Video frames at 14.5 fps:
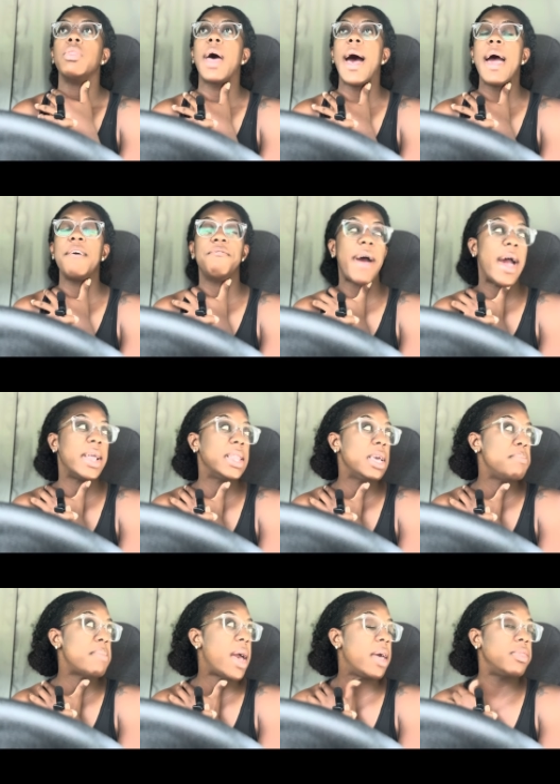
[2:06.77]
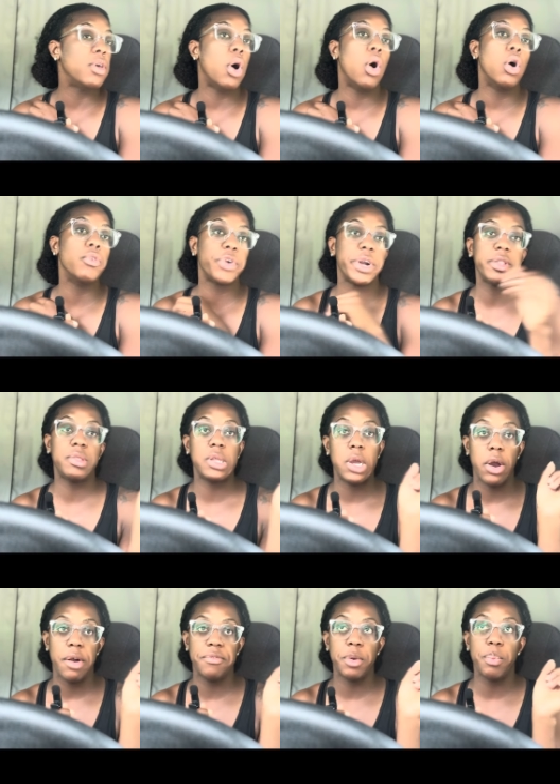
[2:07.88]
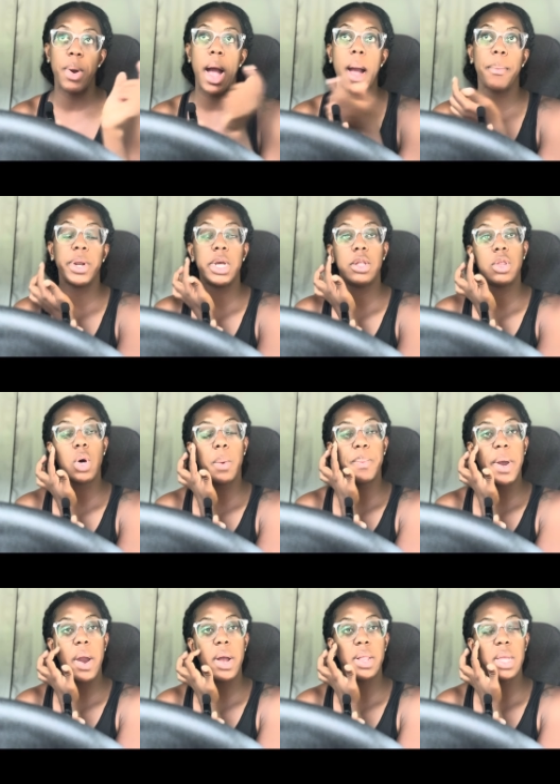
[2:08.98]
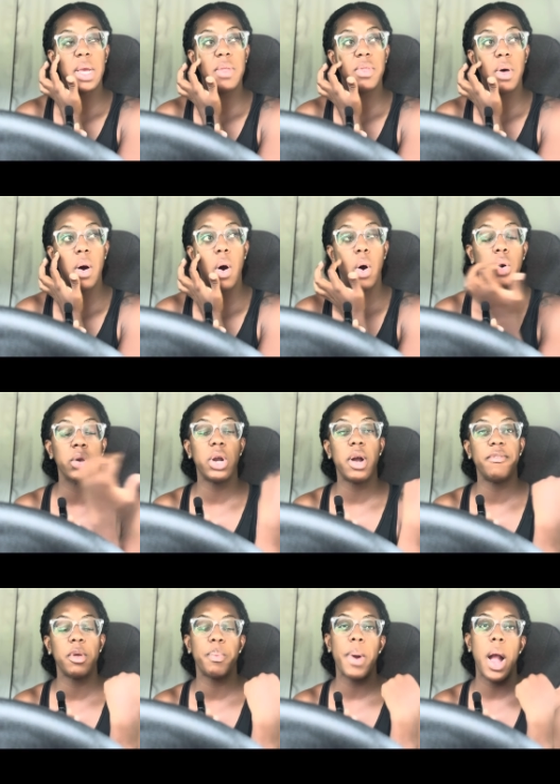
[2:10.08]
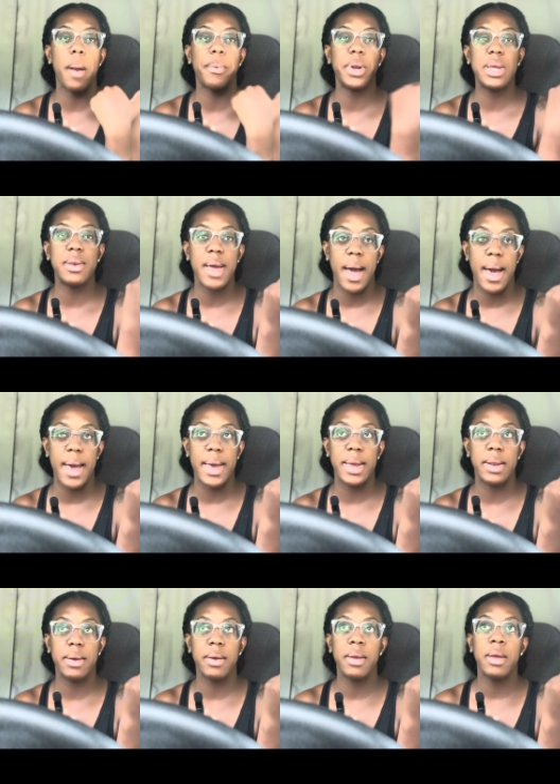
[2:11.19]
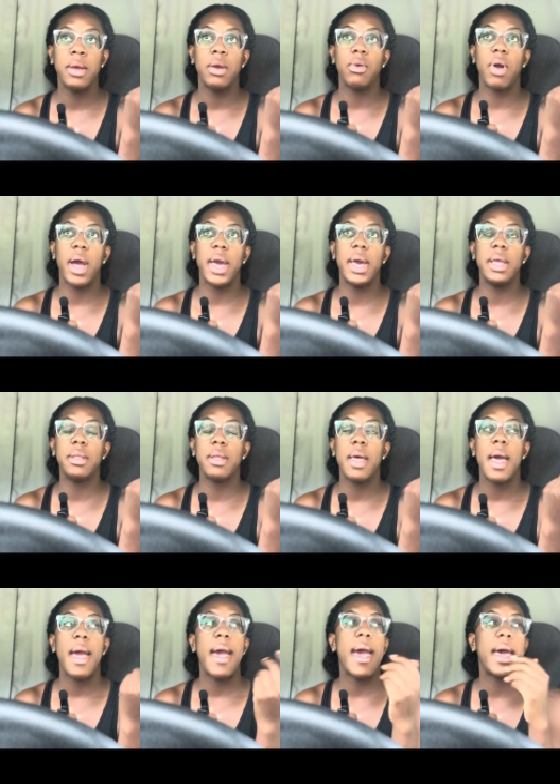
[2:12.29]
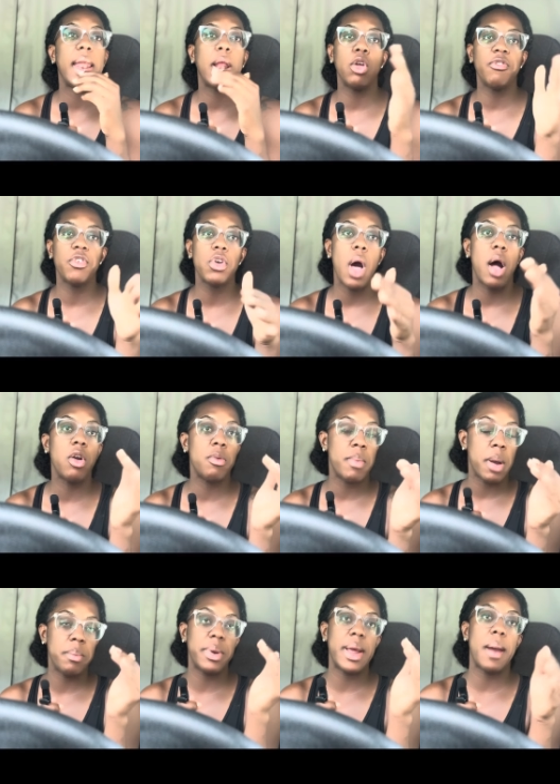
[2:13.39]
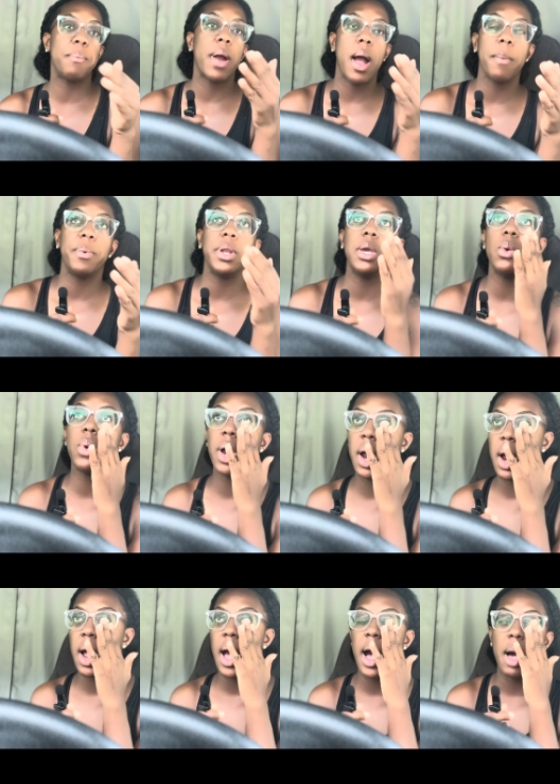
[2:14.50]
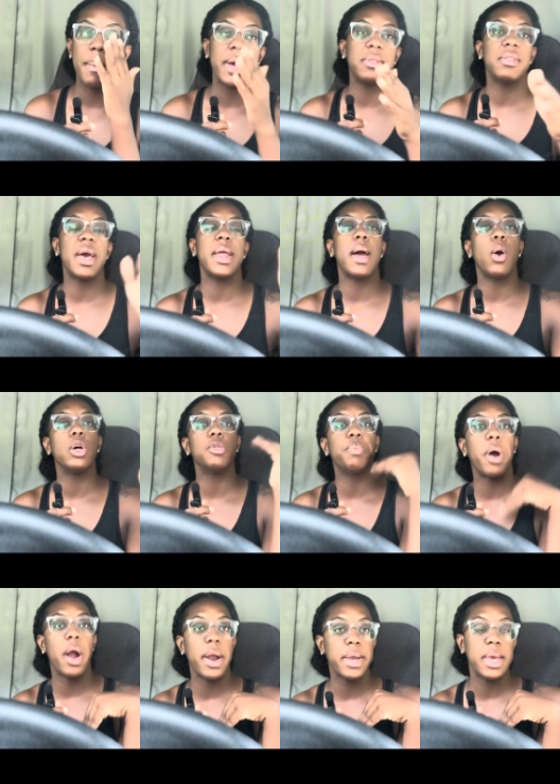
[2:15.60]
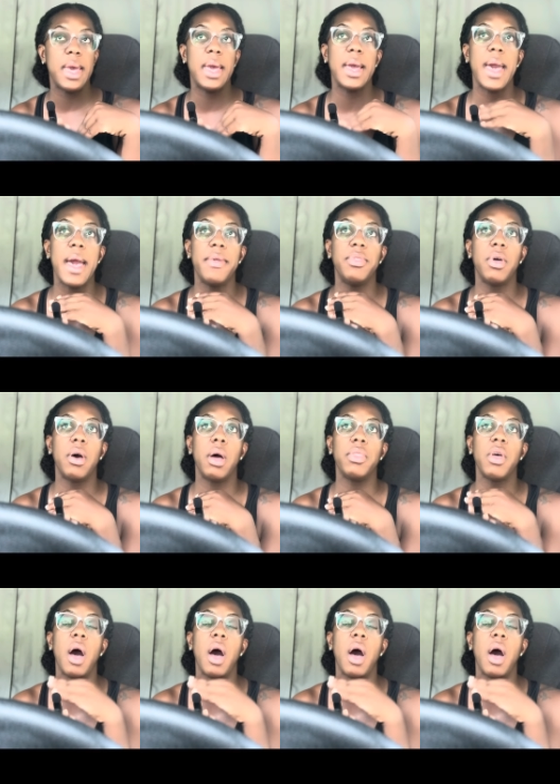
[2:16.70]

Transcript: I finally met the overseer of the property. So apparently the owner of the property died, right? And I don't know if y'all remember that property where I said I was parking, and the